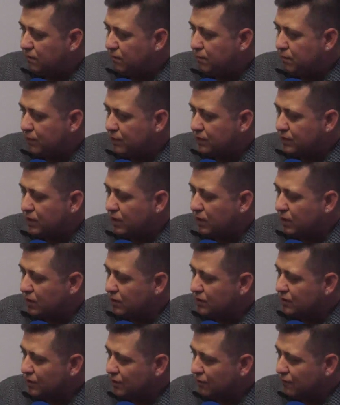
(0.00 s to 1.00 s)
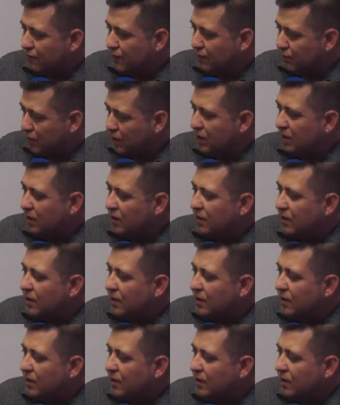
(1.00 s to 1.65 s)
I absolutely did.